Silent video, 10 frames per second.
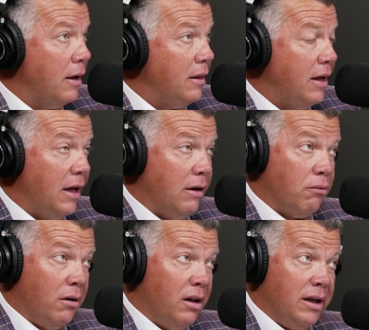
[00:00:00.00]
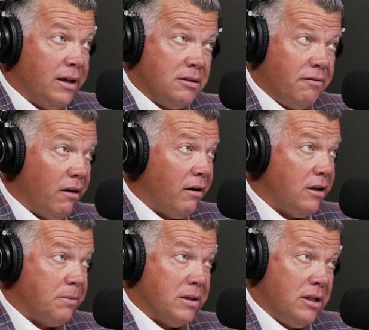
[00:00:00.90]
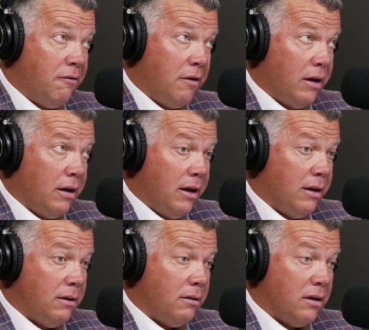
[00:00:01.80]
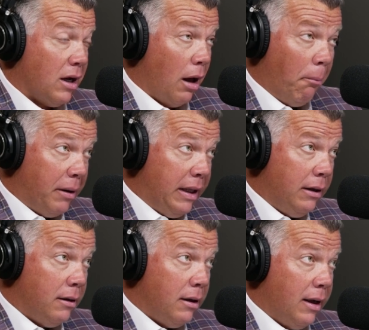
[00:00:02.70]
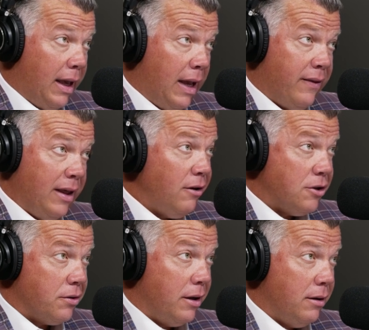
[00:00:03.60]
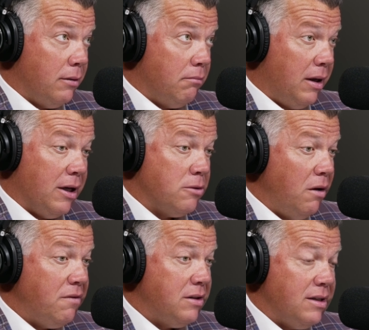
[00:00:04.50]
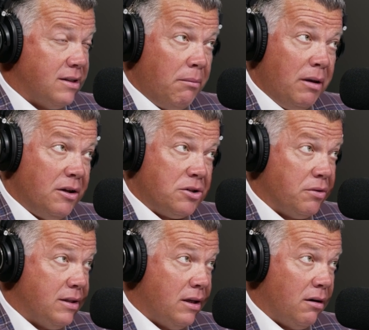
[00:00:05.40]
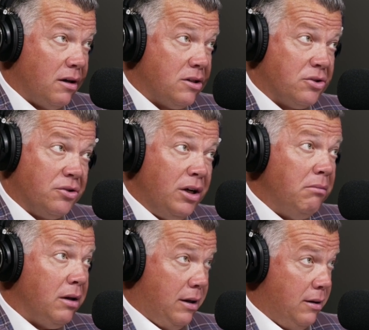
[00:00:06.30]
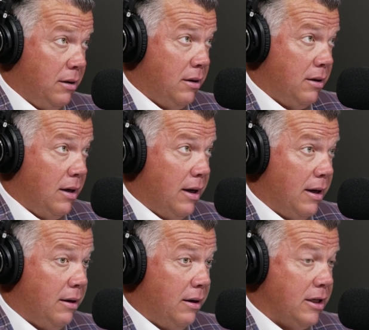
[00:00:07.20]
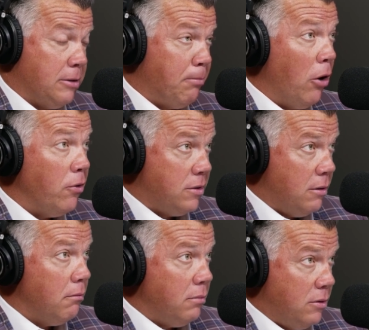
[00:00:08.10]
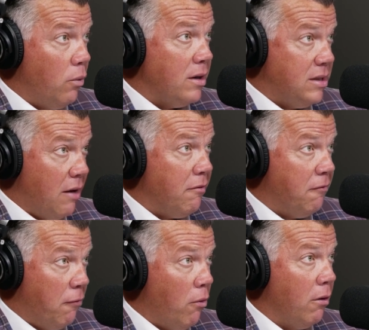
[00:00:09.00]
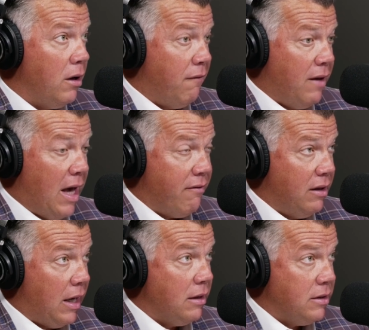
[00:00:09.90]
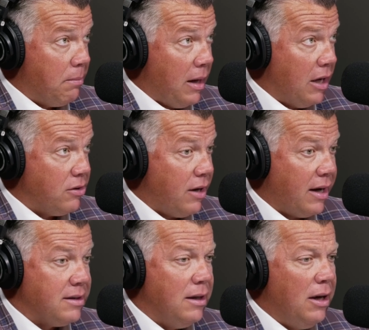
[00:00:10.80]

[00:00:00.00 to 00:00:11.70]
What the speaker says: It really is very specific in the company and the industry, because we've seen some industries that are extremely exposed to 174 if they have a lot of subcontracts.